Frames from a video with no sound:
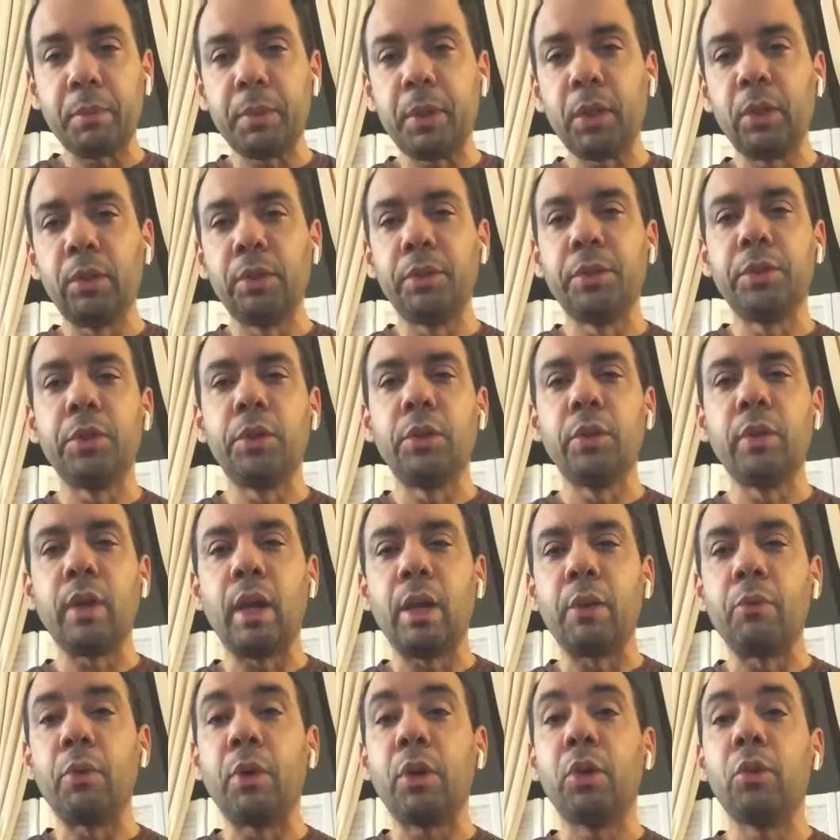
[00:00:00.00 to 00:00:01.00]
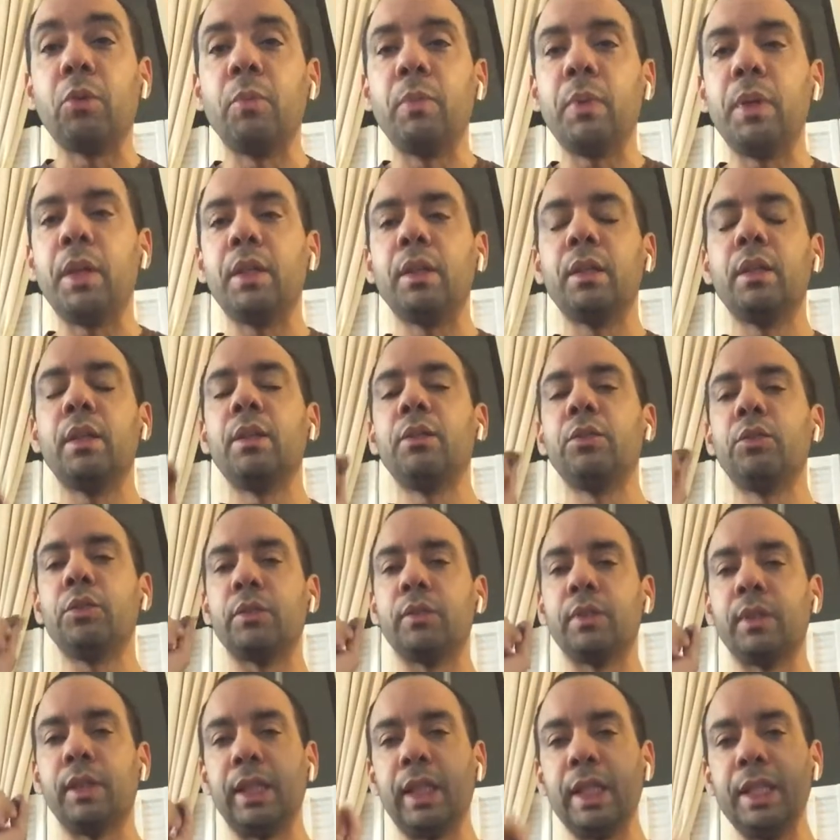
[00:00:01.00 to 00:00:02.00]
the whole song, I recommend
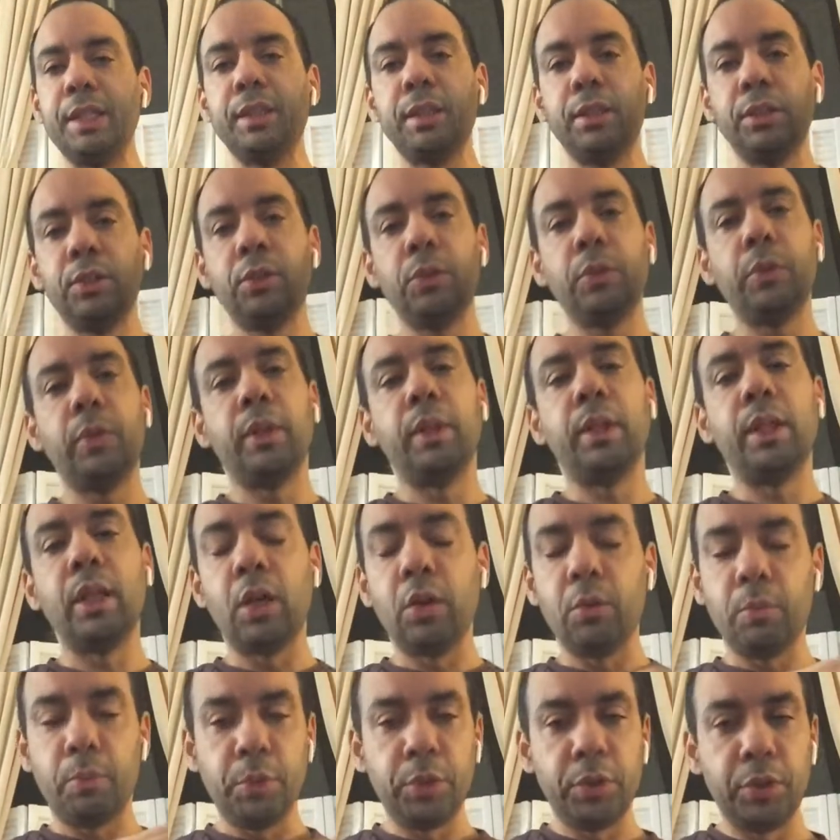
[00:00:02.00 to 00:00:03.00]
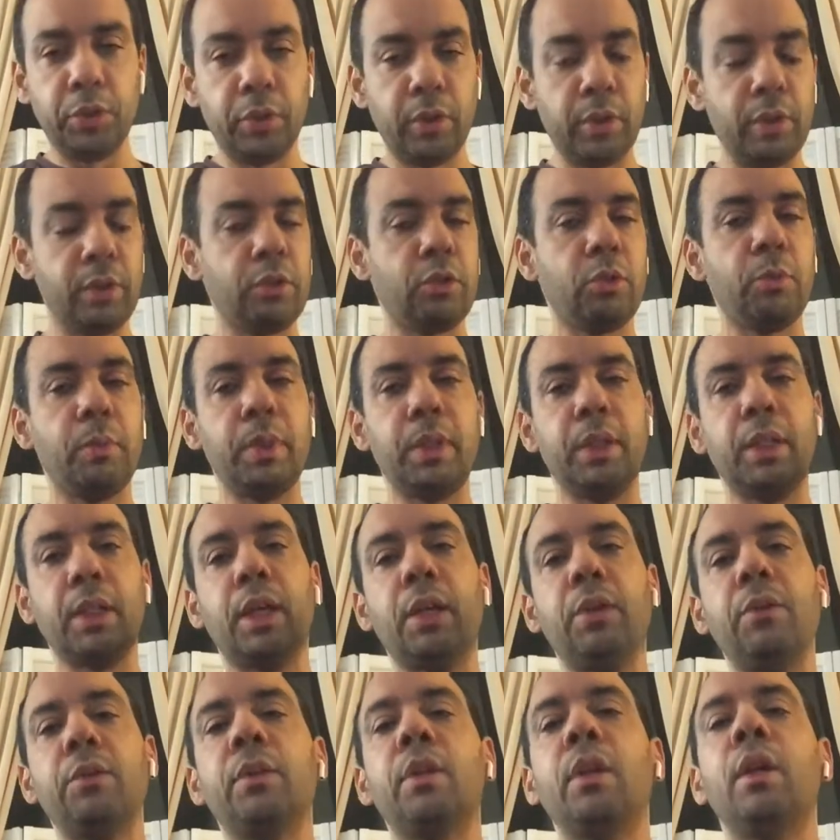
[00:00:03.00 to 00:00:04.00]
just listen to it now. Put your instrument
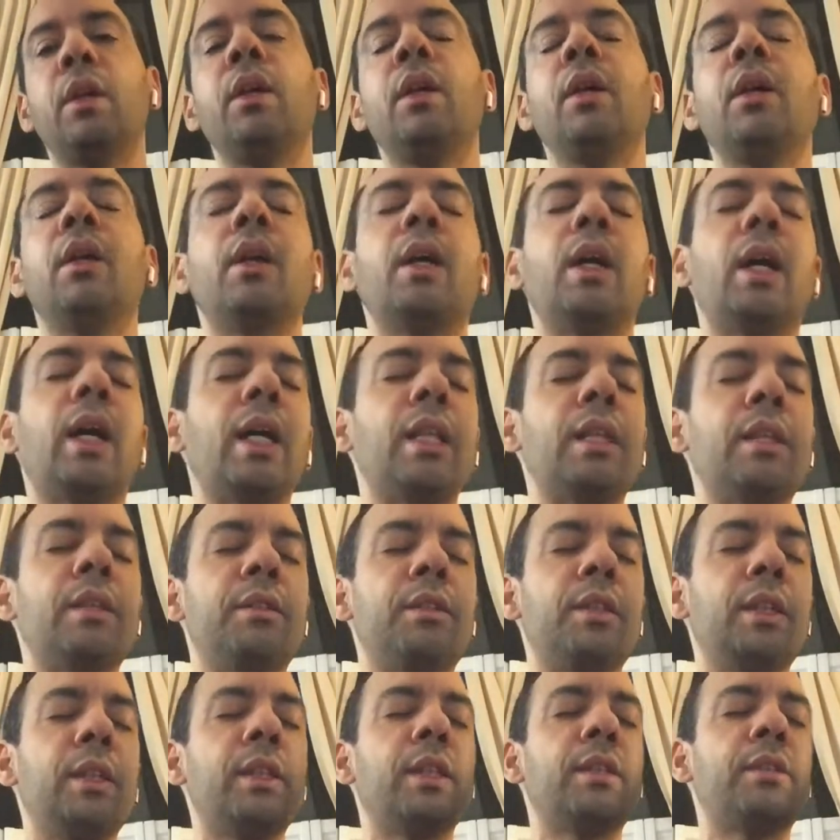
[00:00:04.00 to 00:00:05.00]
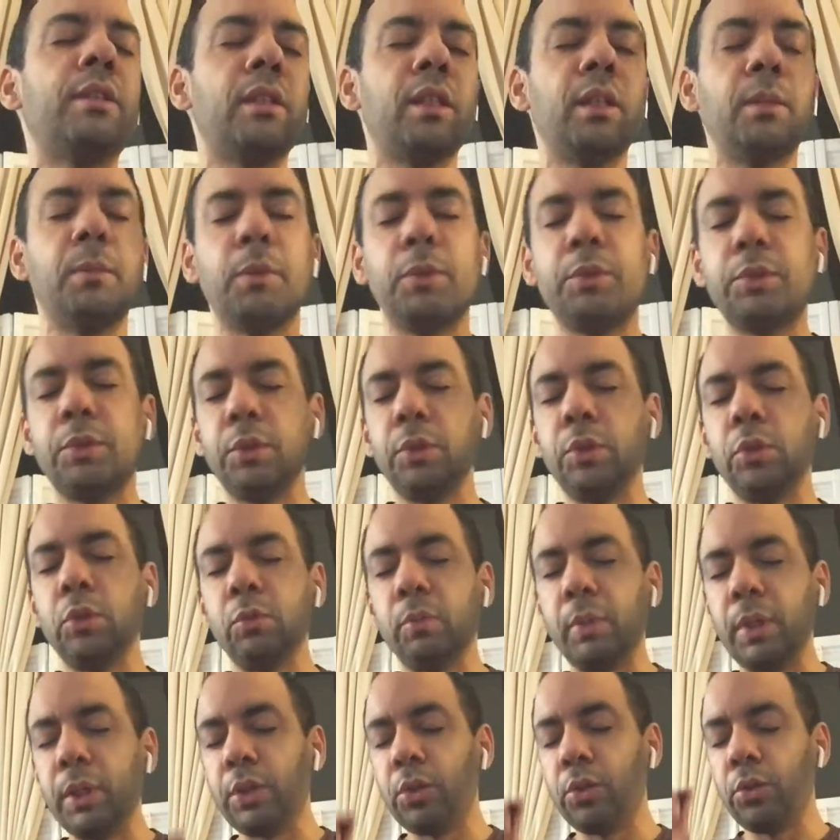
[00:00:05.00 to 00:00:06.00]
down and sing the syllables to you.
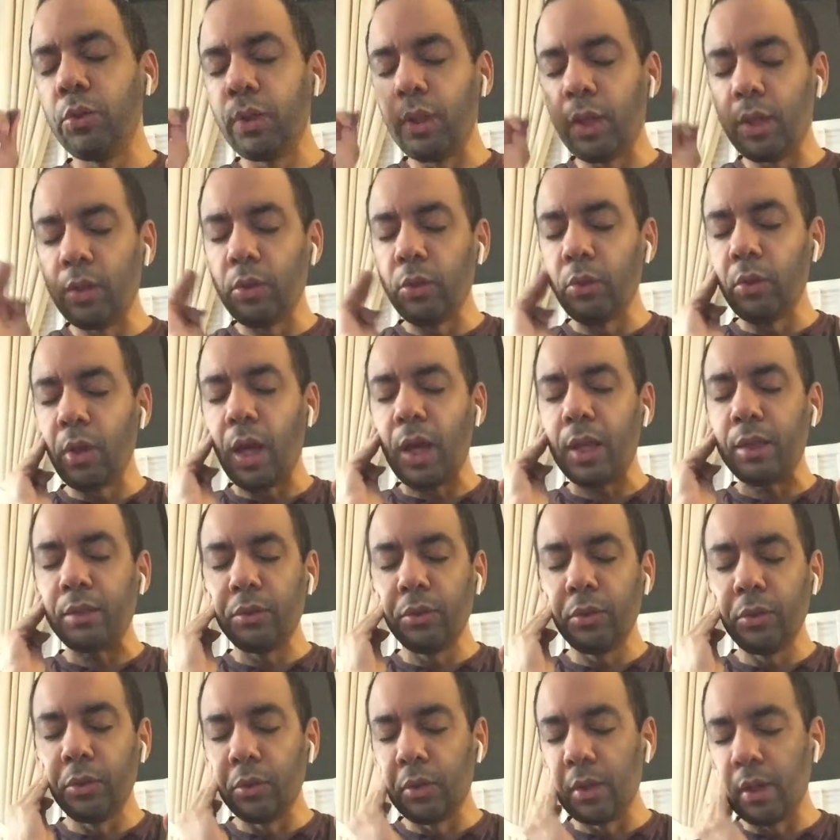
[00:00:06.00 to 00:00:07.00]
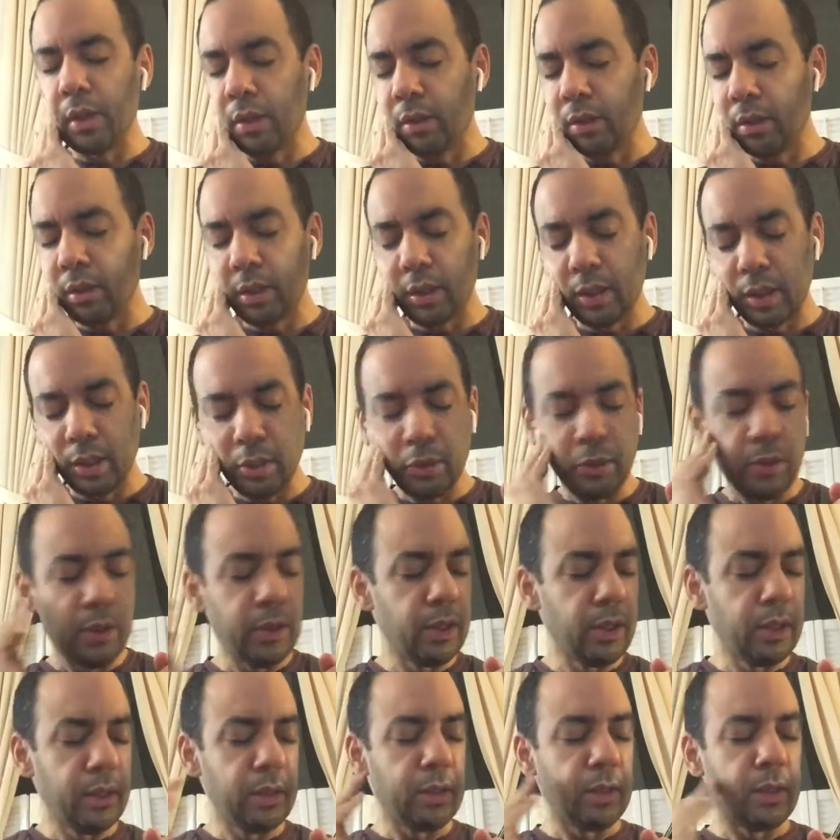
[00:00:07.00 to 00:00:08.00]
Make sure that you, as you're hearing
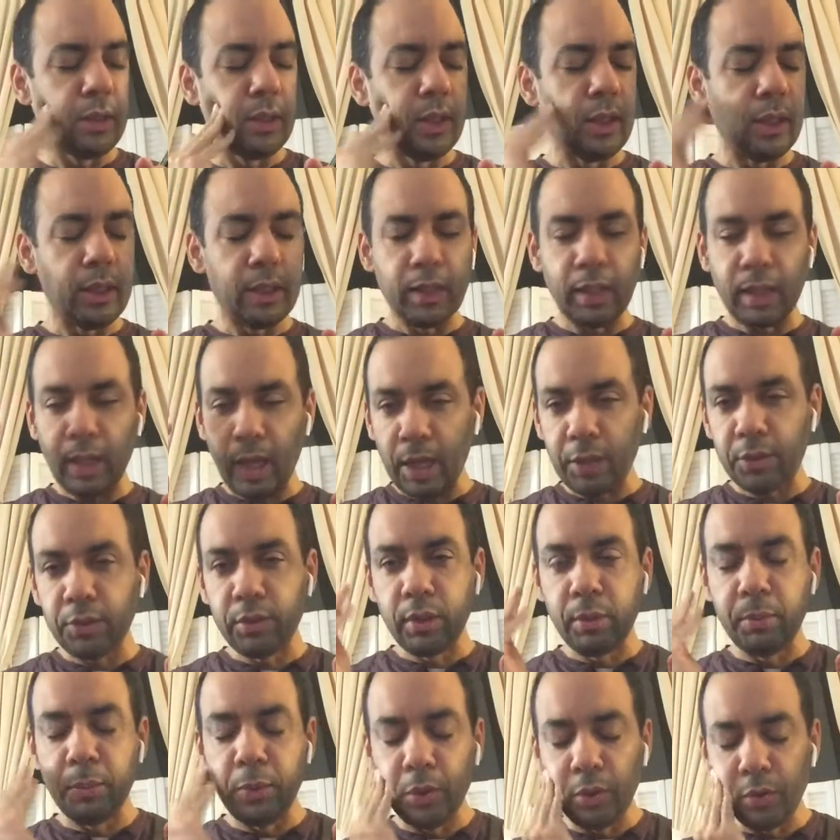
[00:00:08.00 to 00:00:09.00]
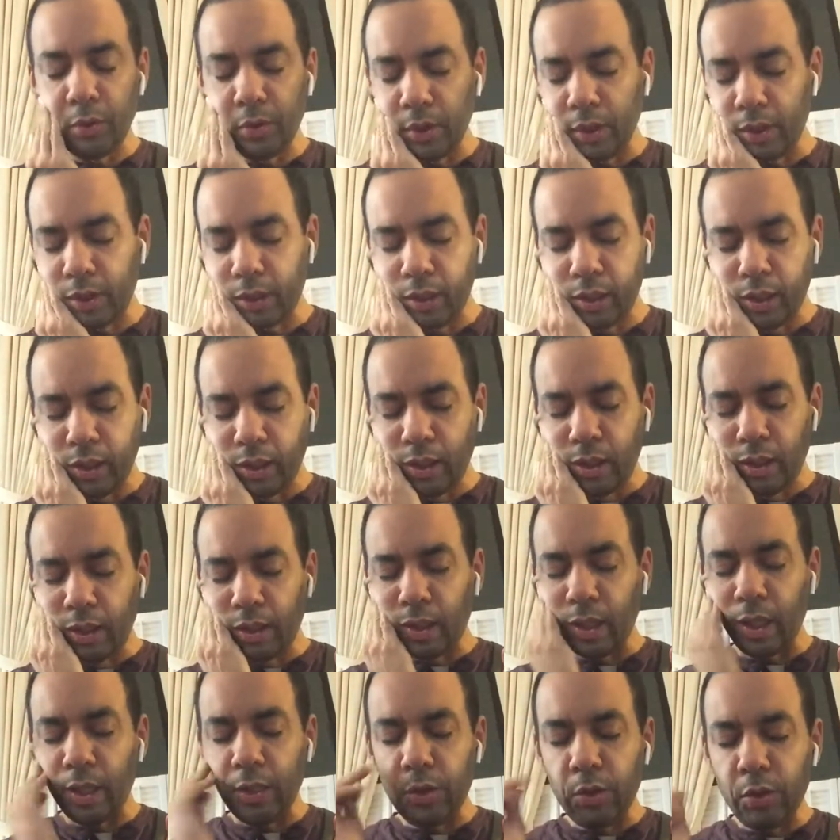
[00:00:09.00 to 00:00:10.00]
the music,
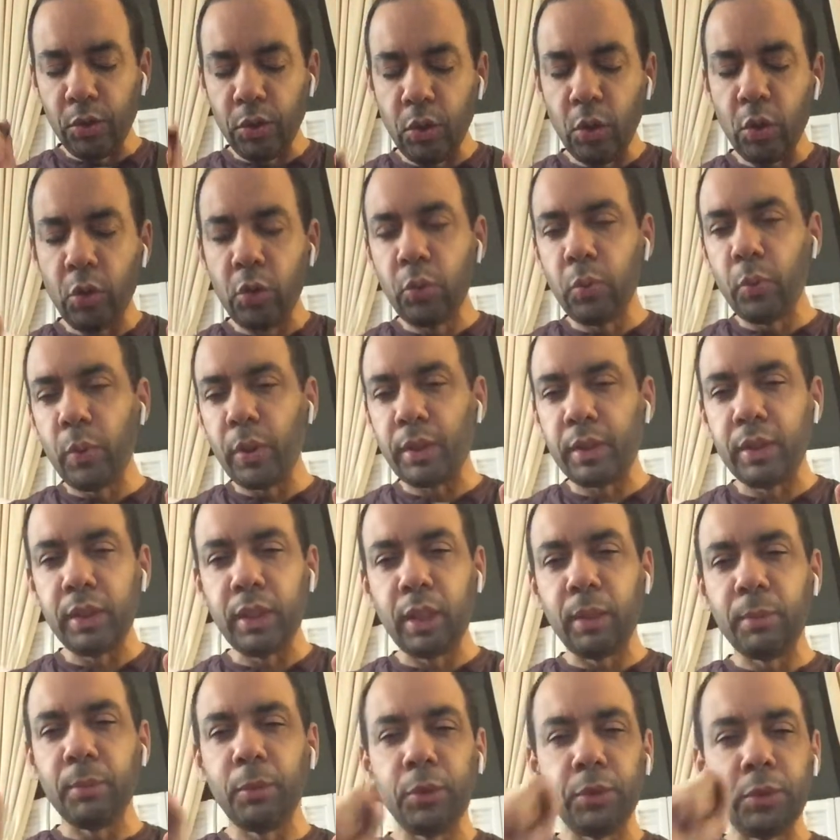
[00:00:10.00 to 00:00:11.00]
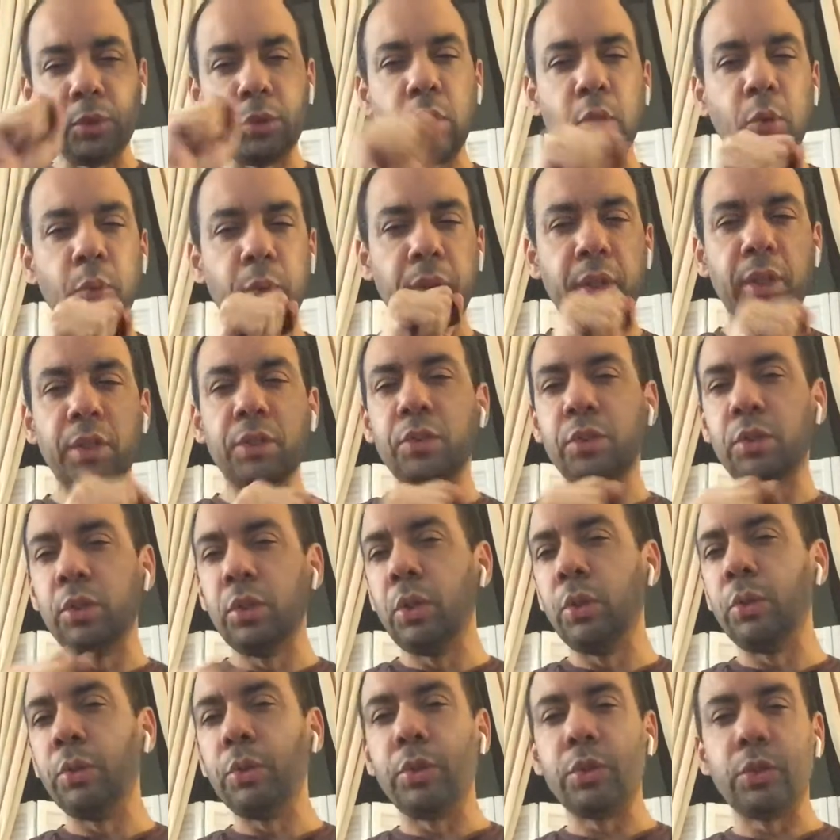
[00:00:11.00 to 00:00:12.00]
that you know what syllables go with each
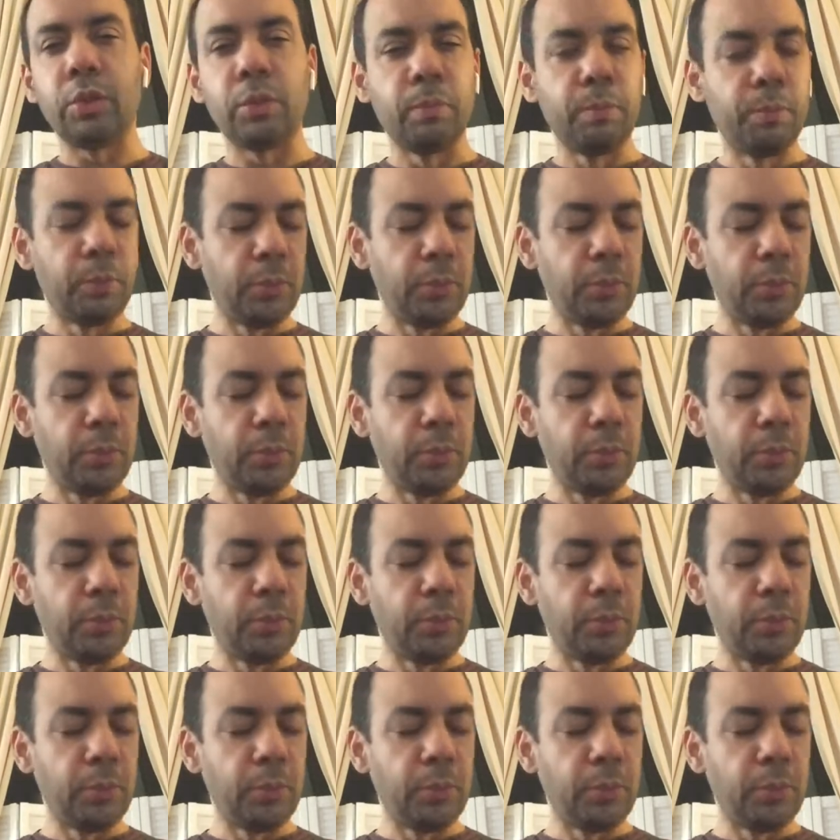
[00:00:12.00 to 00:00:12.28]
note. Just